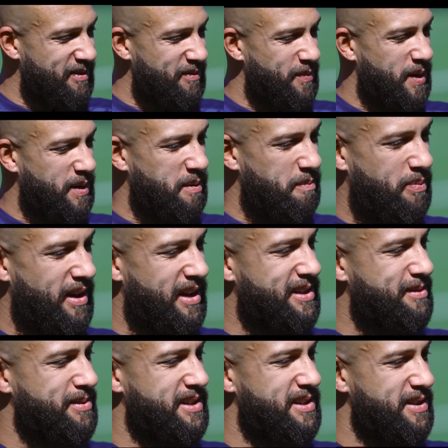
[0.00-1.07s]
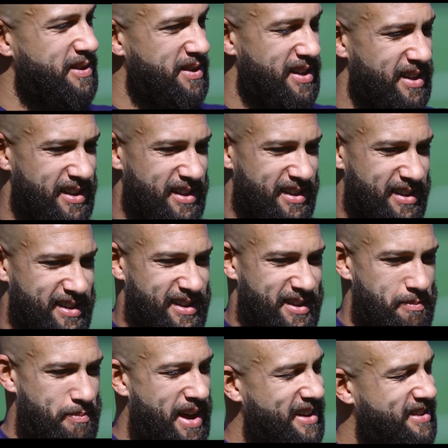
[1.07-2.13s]
we could possibly do to
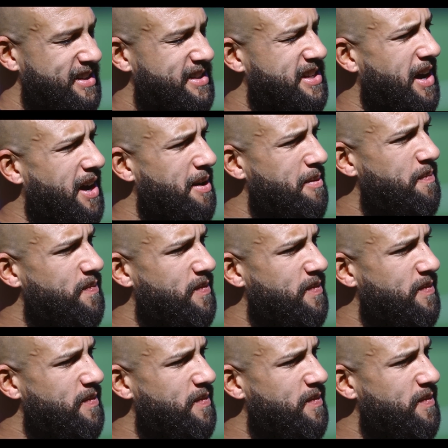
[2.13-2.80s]
pass the time.